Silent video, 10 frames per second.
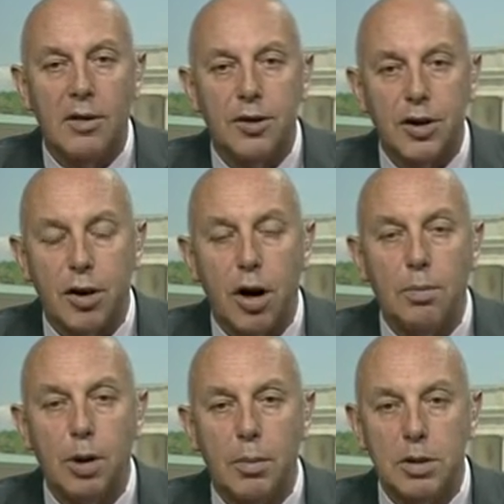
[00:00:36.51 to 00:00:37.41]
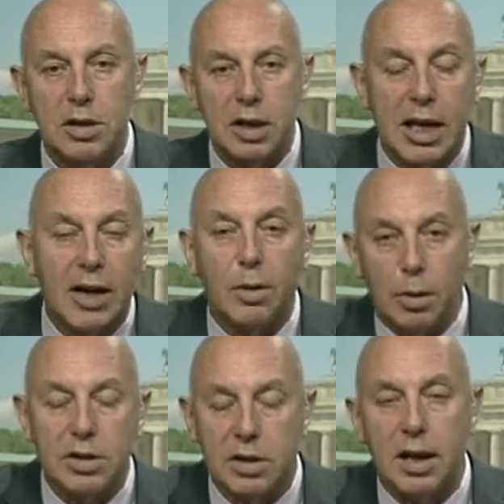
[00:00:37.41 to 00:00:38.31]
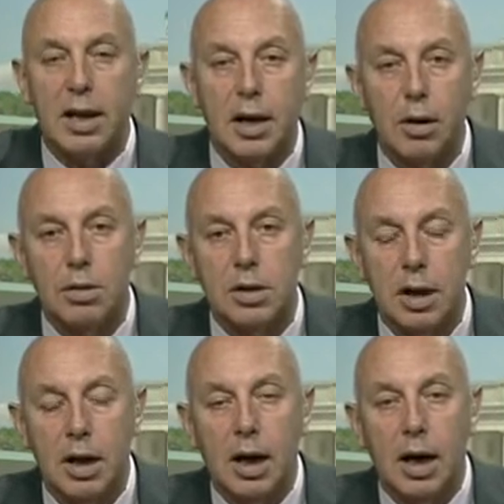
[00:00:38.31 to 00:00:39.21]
for their own purposes, the governments, and that includes,